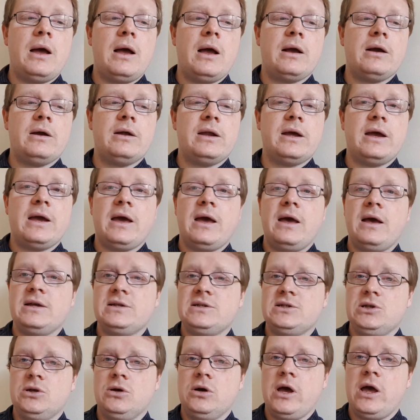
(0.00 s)
are going to get a
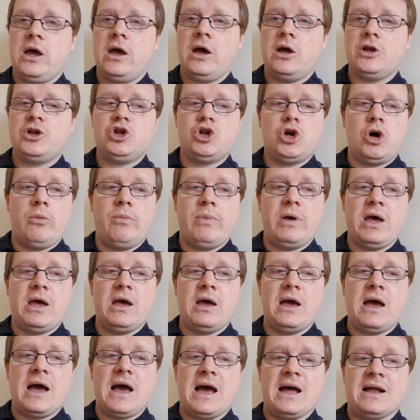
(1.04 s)
slugger, a
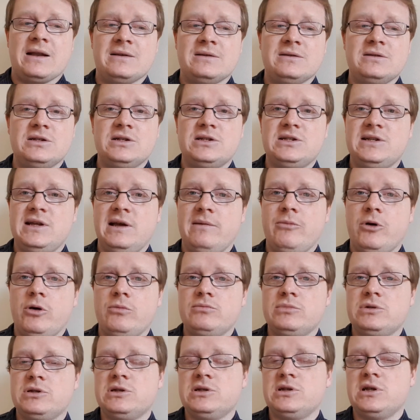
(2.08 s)
chopper, and stick
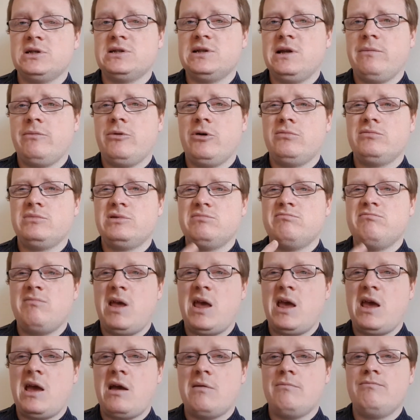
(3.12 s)
bombs. So stick bombs,
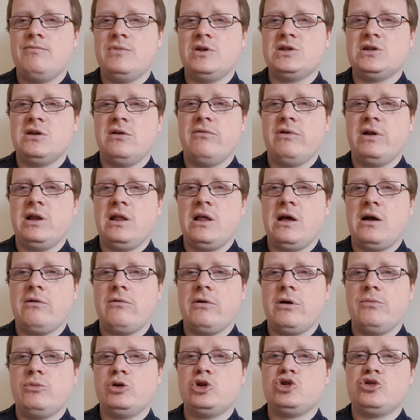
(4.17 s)
yeah, it's not really that
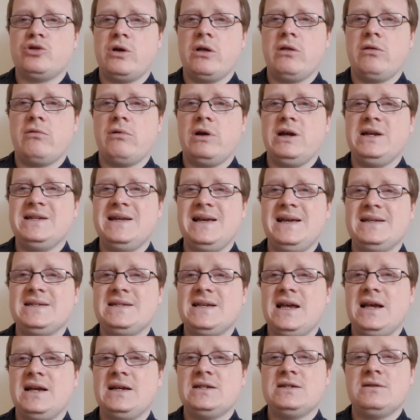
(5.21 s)
great, but strength 3,
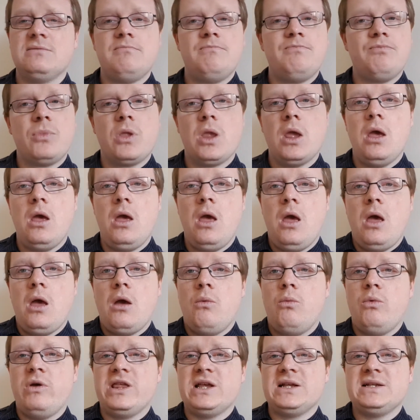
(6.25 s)
D6,
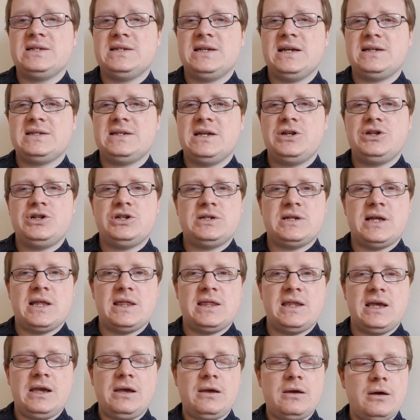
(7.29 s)
within 6 inches, I
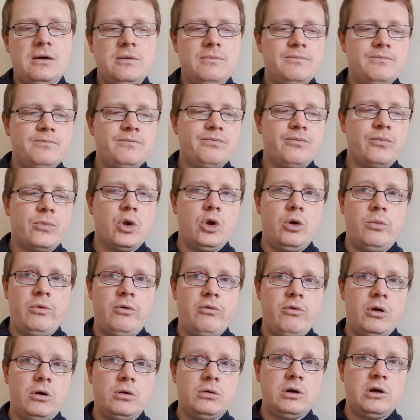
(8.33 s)
think. Could be
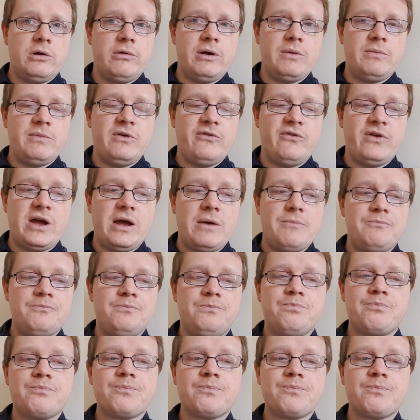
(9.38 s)
wrong, correct me if I am.